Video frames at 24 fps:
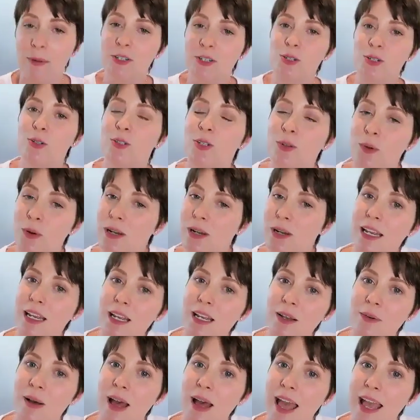But you do it
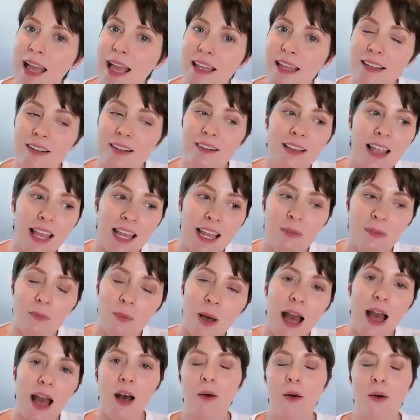anyway. And they're like,
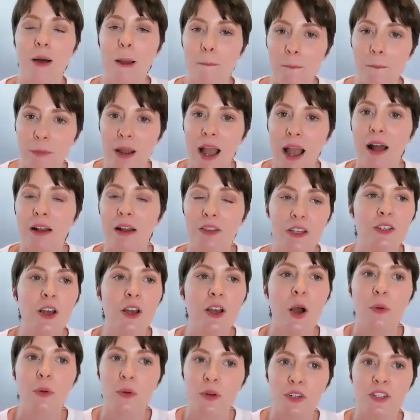wow, I'm proud. The
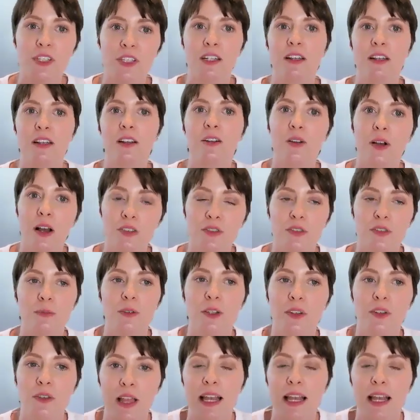donor sitting across from
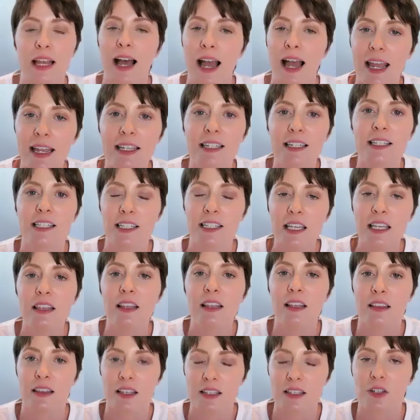you, like, I can see
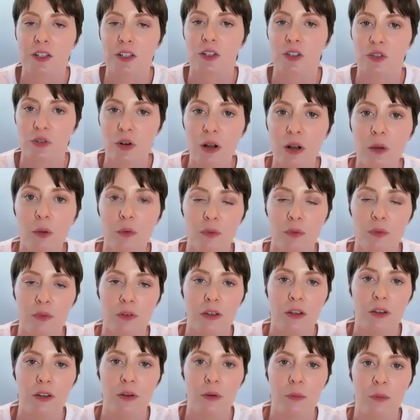that this is a struggle for
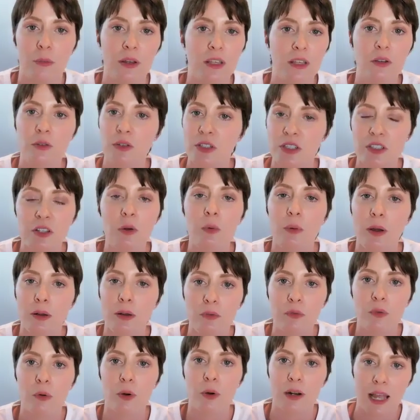you, but you still
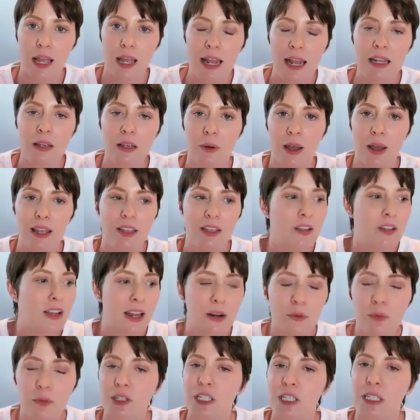went for it anyway. You
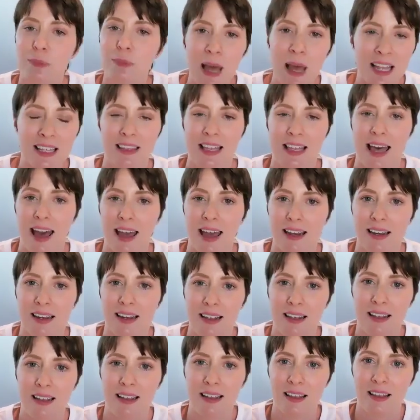got to respect that.
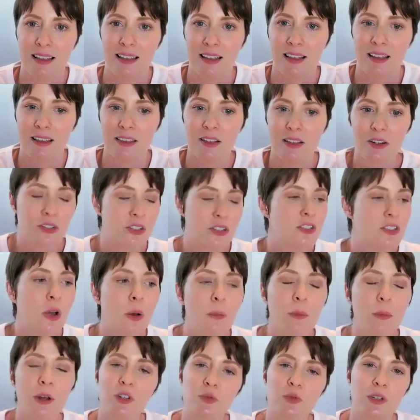There's so
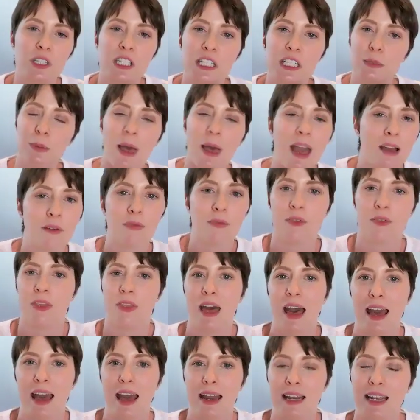much respect for
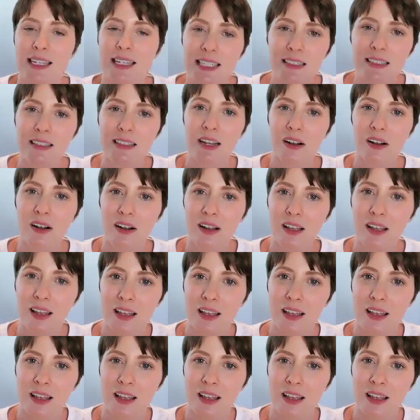that, isn't there?